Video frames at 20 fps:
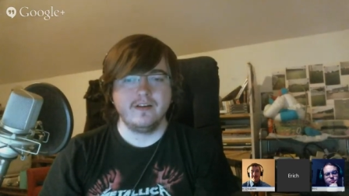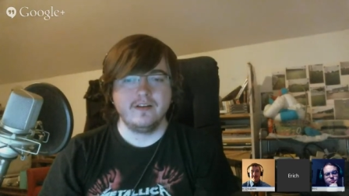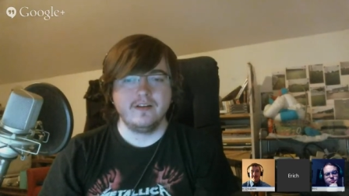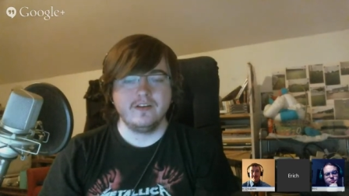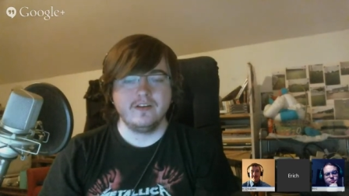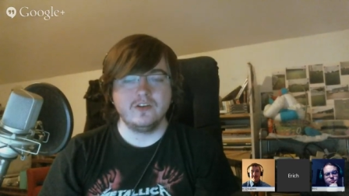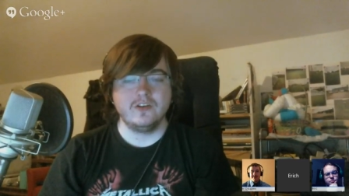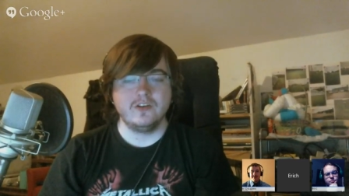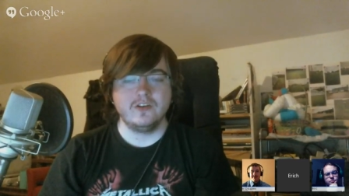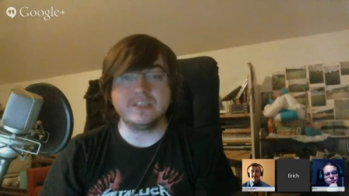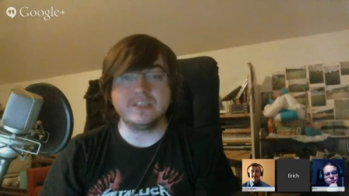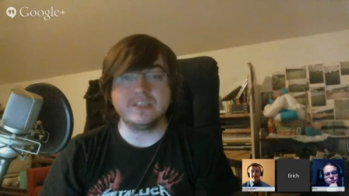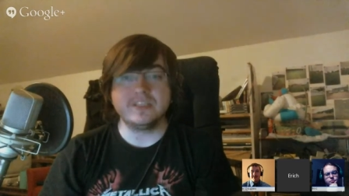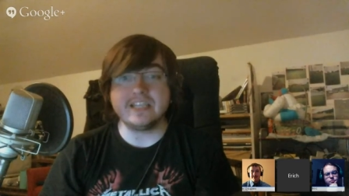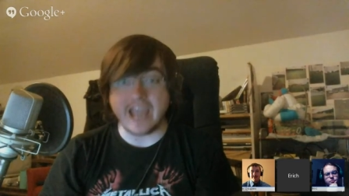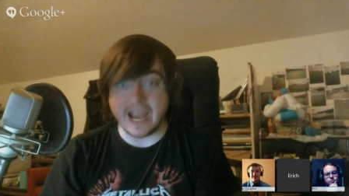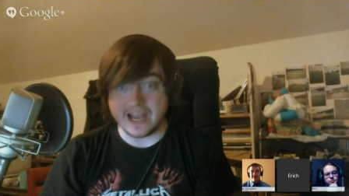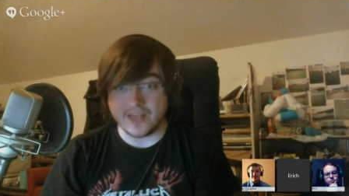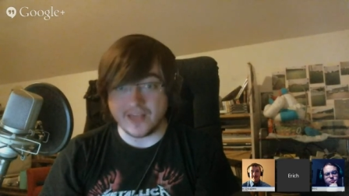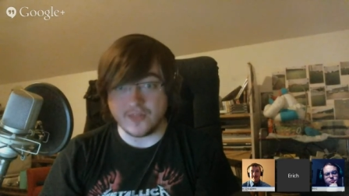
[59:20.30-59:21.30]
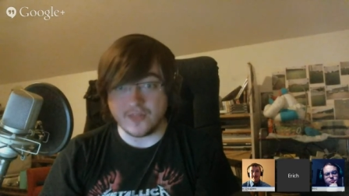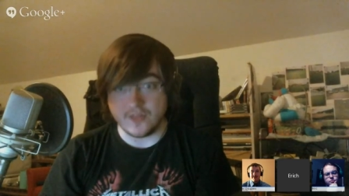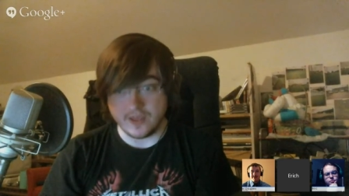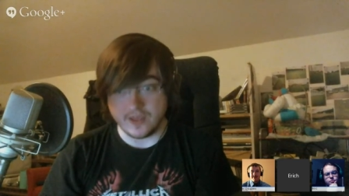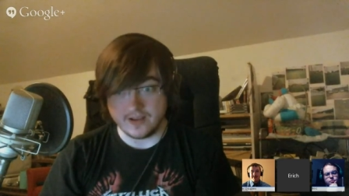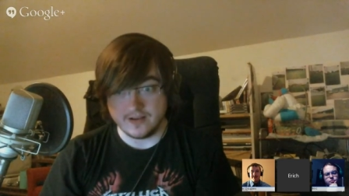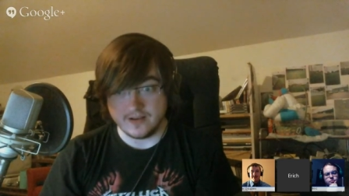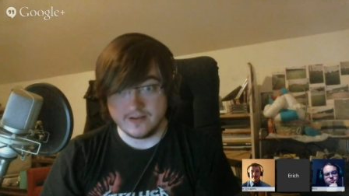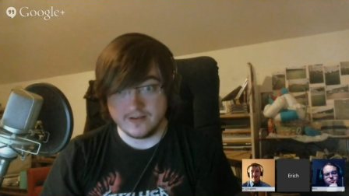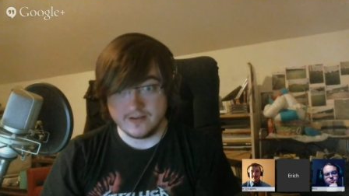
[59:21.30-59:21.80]
Do we see
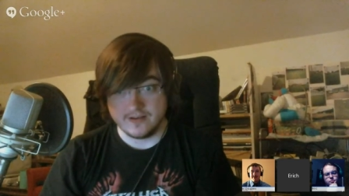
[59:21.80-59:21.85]
anything?